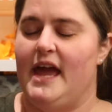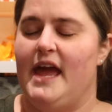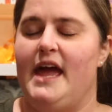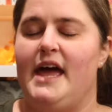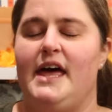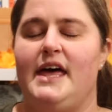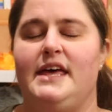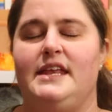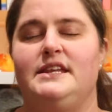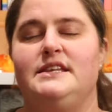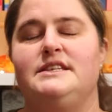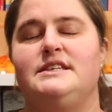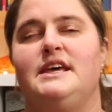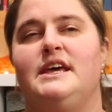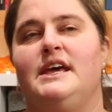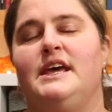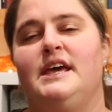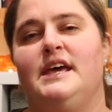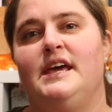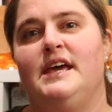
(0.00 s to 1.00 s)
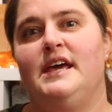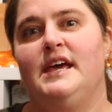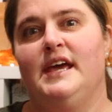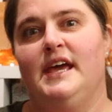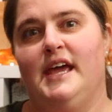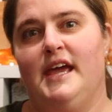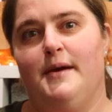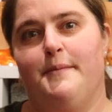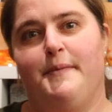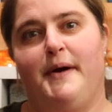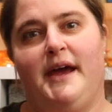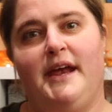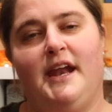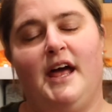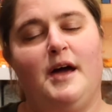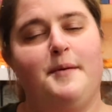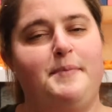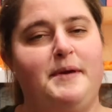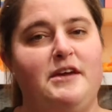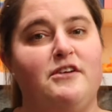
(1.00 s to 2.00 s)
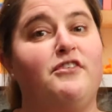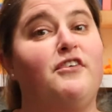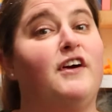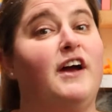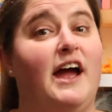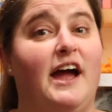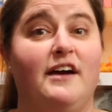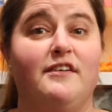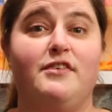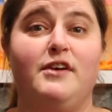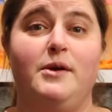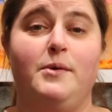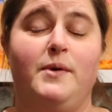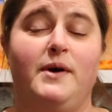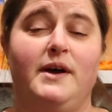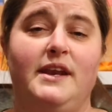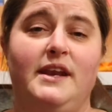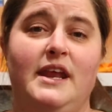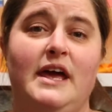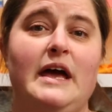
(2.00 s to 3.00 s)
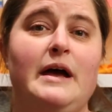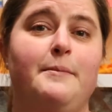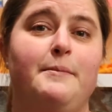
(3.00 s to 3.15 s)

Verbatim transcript: And it might not be for everyone,